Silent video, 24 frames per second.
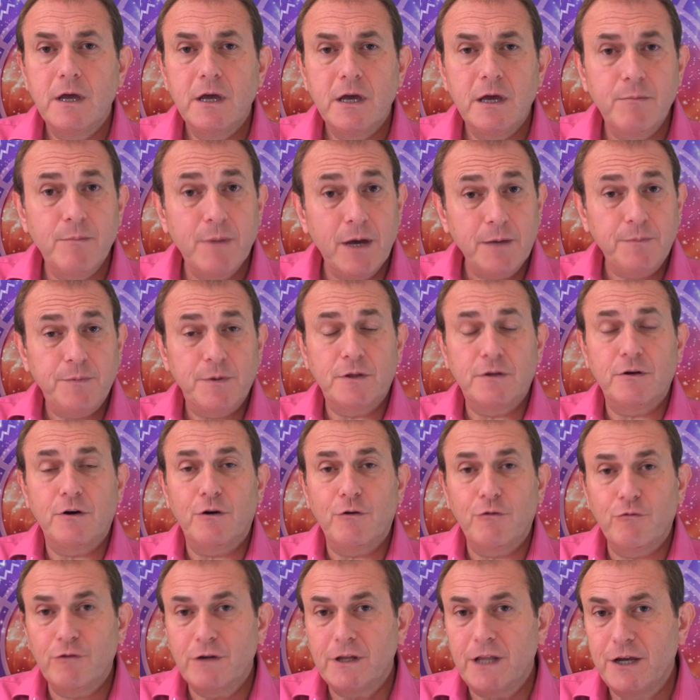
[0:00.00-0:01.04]
It may be that
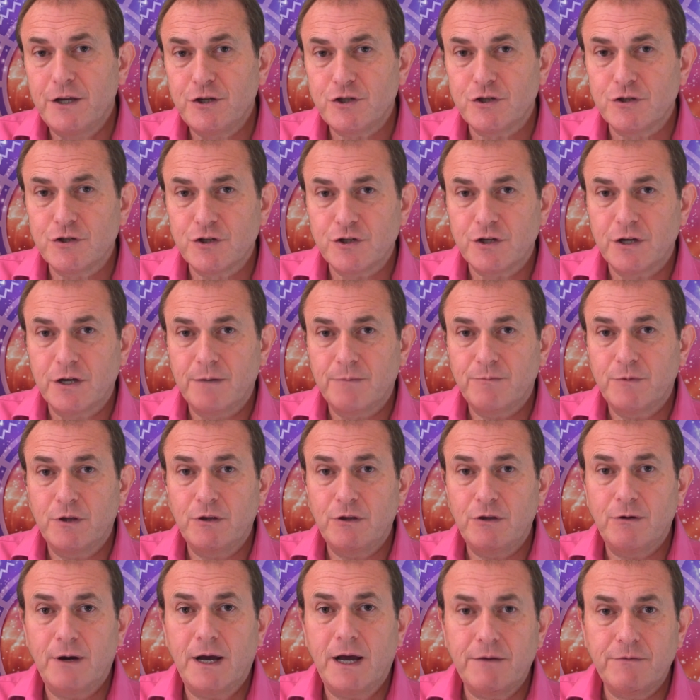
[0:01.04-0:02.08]
a relationship
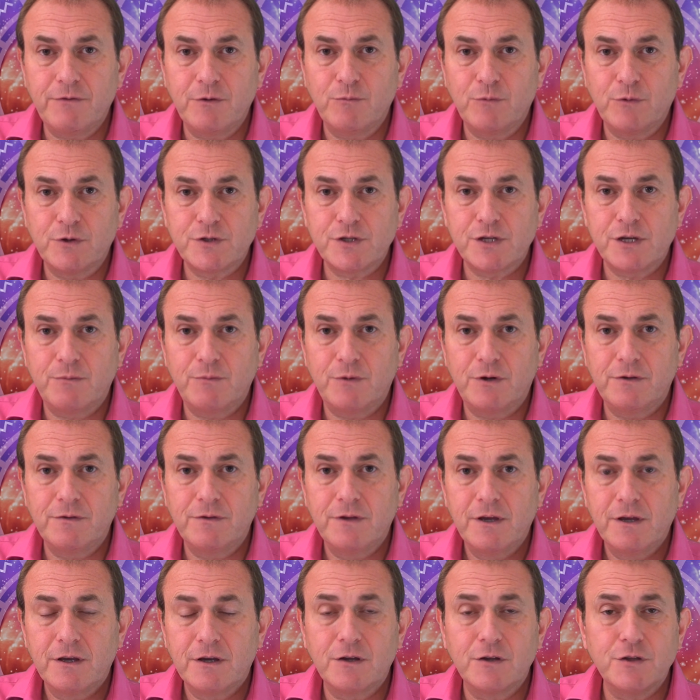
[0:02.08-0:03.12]
that you're having with someone
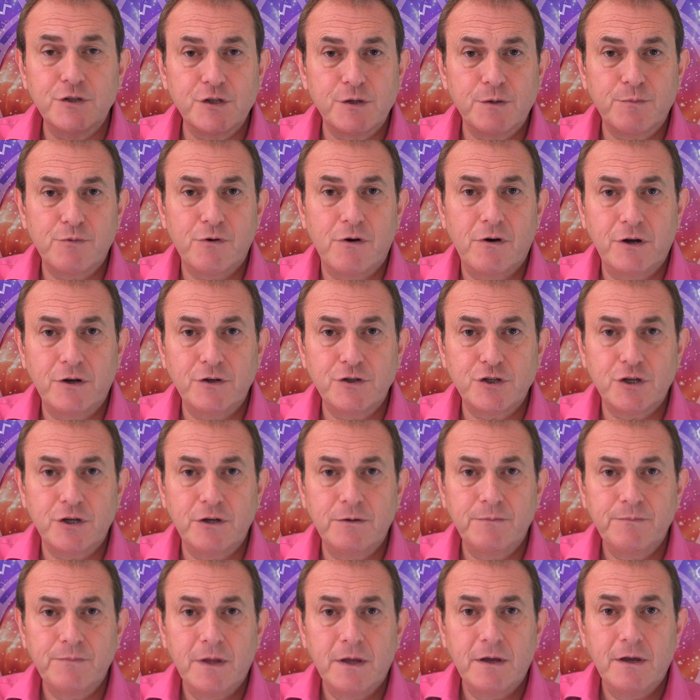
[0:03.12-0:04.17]
can surprise
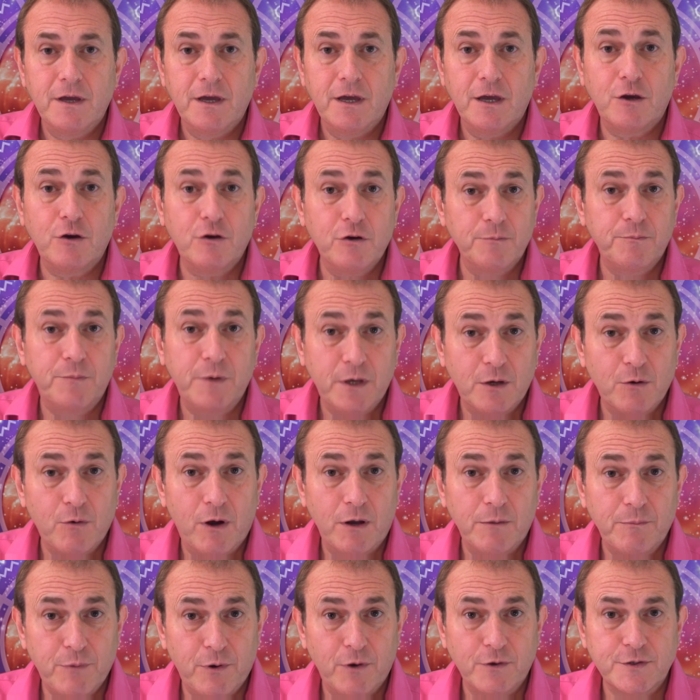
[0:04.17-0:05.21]
you. It could be
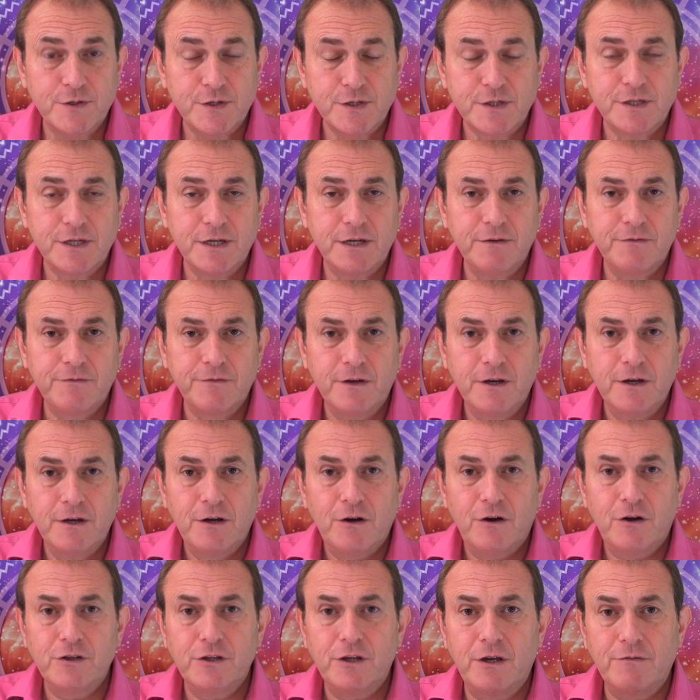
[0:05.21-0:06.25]
quite positive.
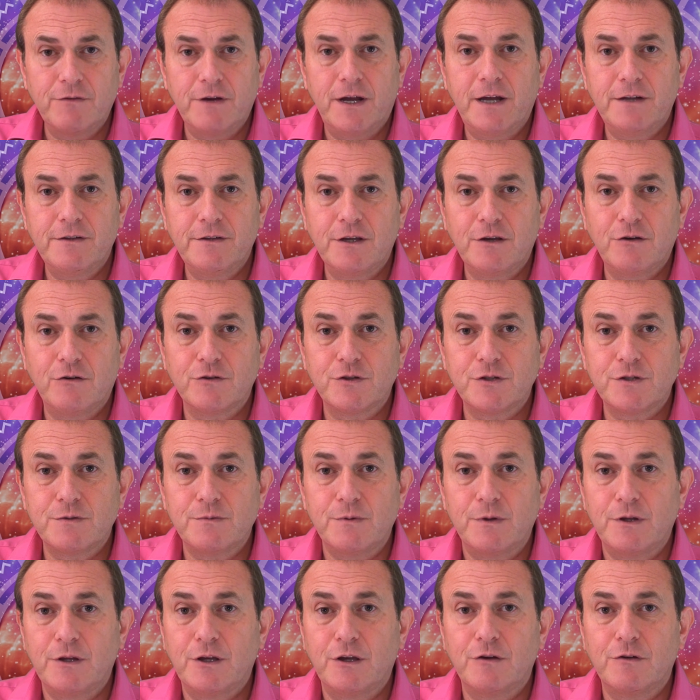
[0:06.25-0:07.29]
On the other hand, it
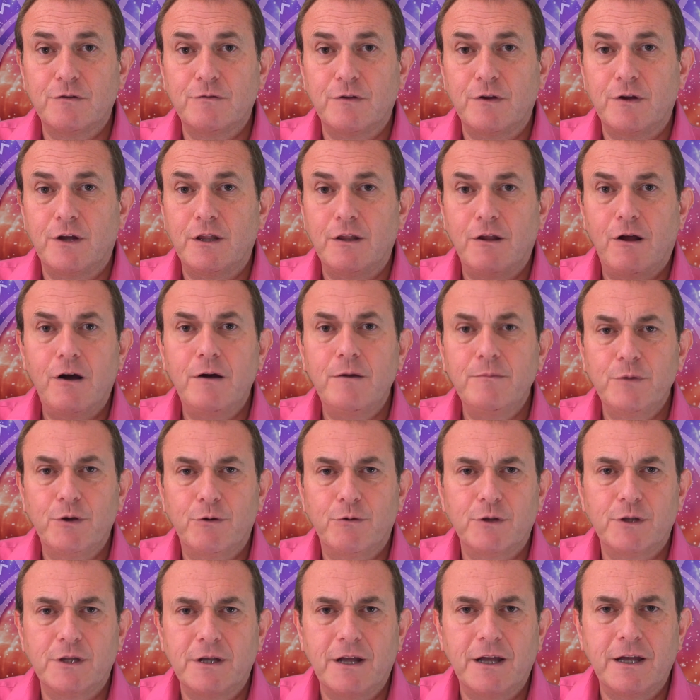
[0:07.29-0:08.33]
could alarm
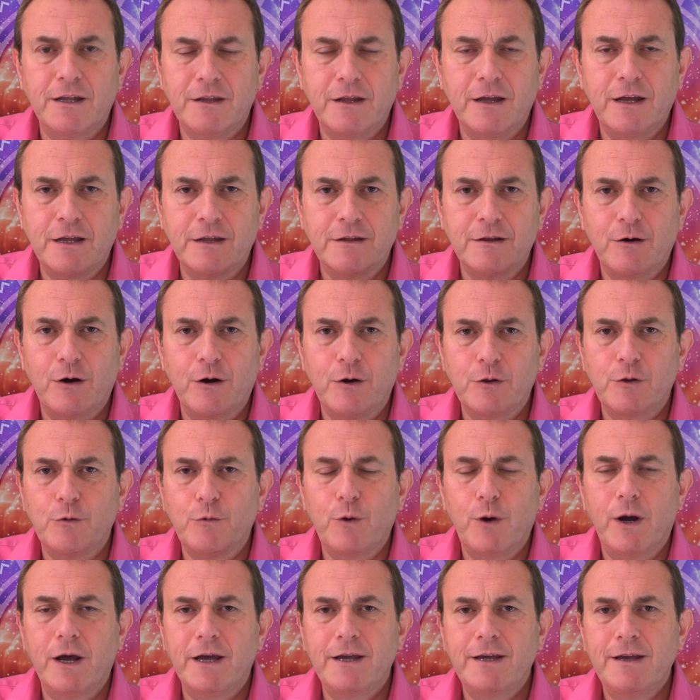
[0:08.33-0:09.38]
you in a
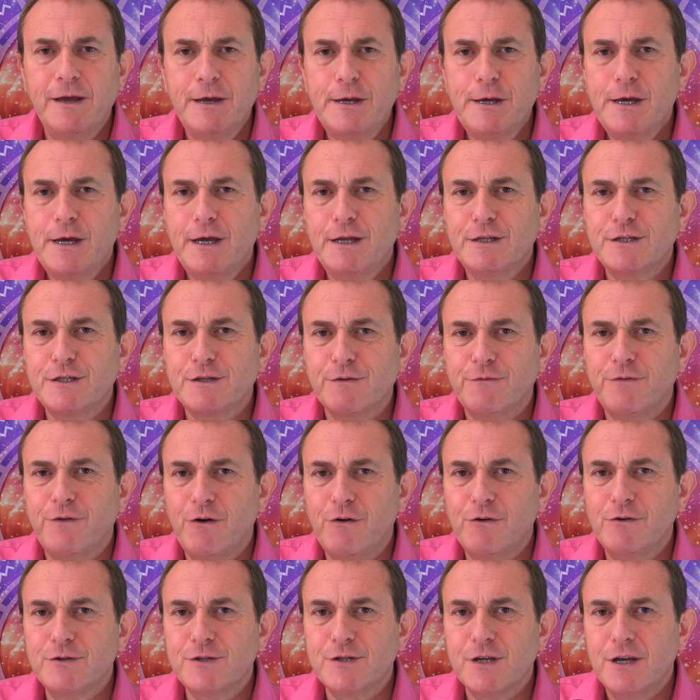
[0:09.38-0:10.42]
way,
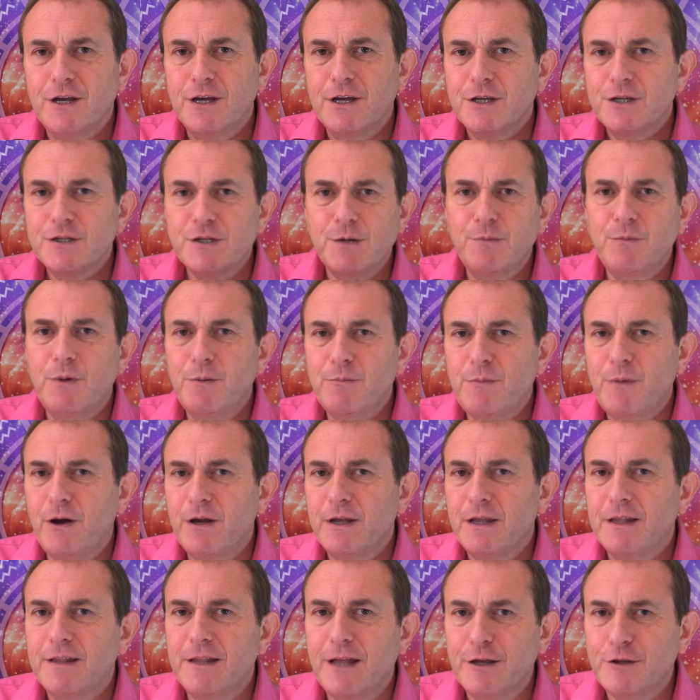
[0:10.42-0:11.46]
insofar as someone
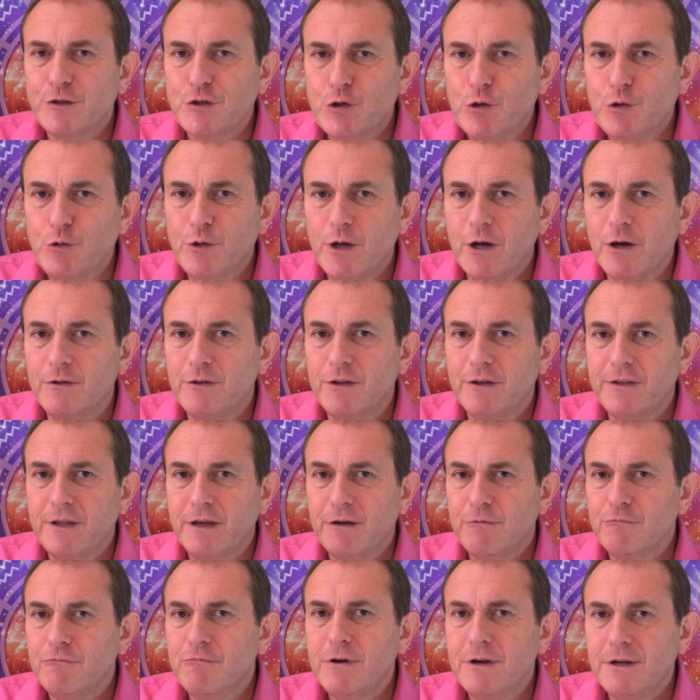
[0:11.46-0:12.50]
might let you know that
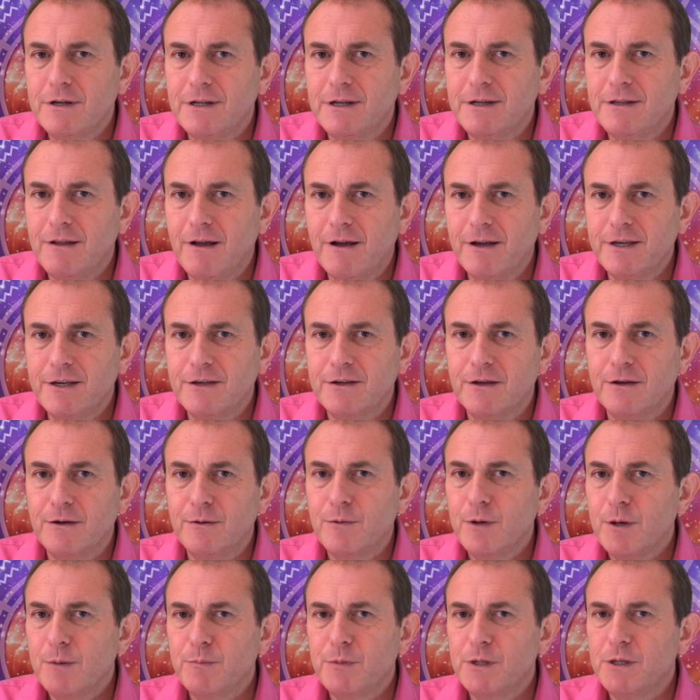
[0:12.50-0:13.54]
they really like you,
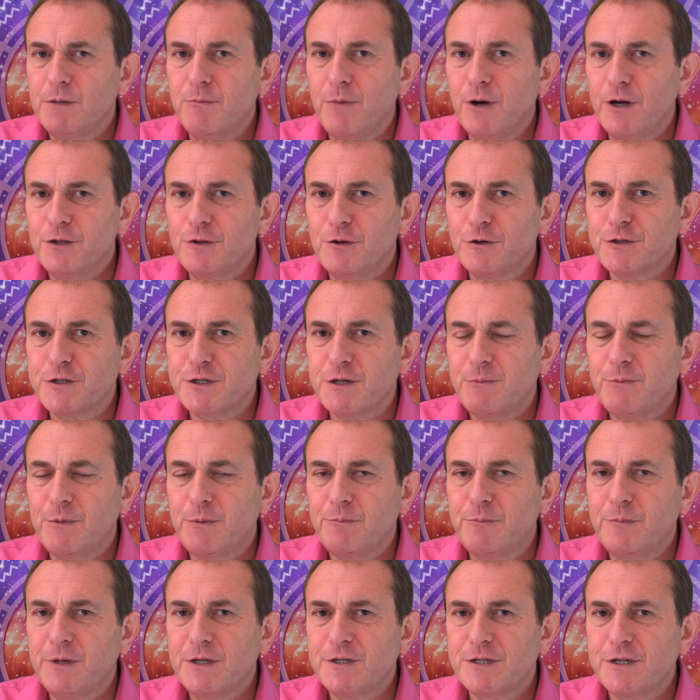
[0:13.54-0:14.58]
but it might
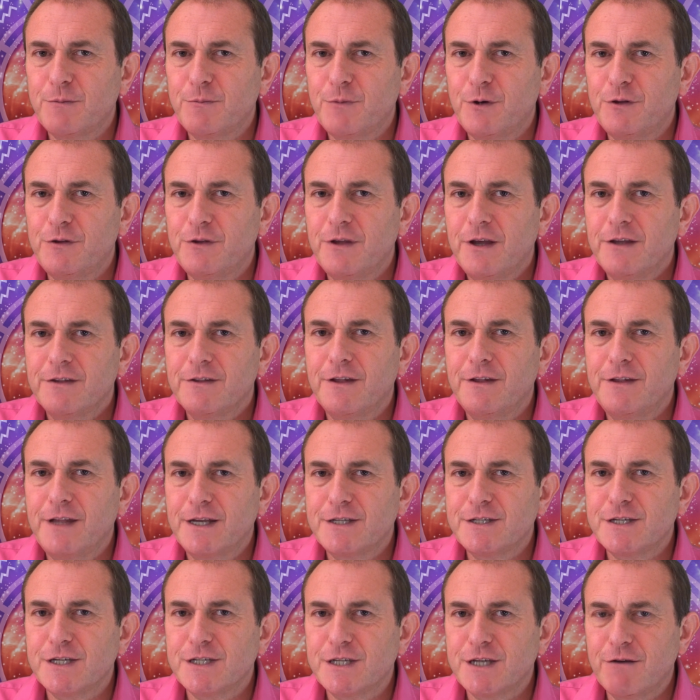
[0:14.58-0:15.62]
not be someone that
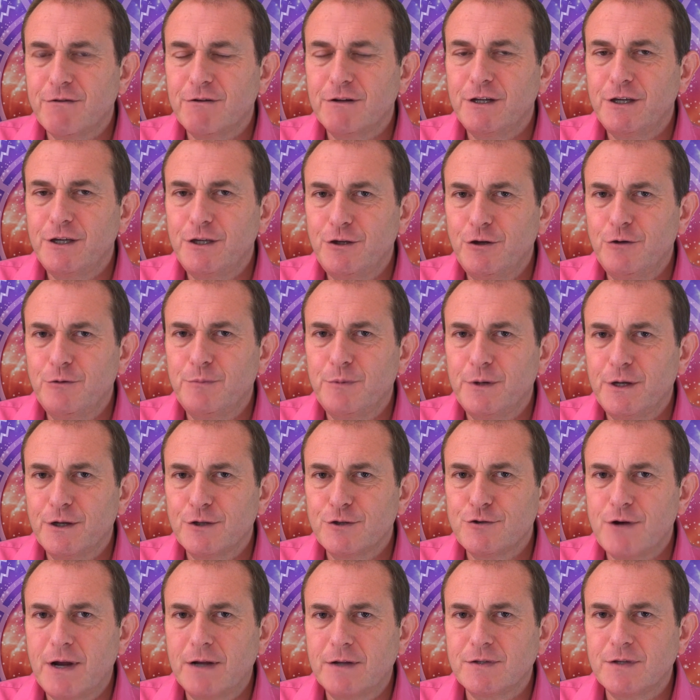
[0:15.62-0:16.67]
necessarily you'd be
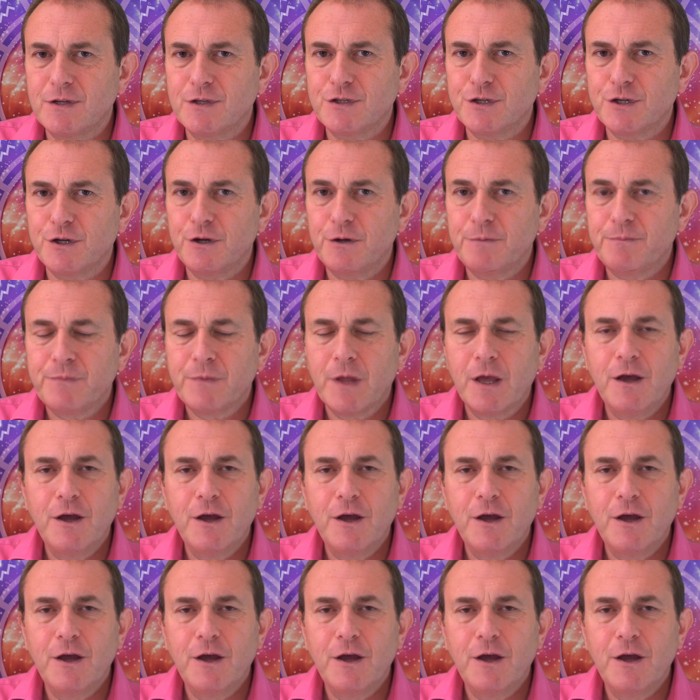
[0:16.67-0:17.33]
attracted to.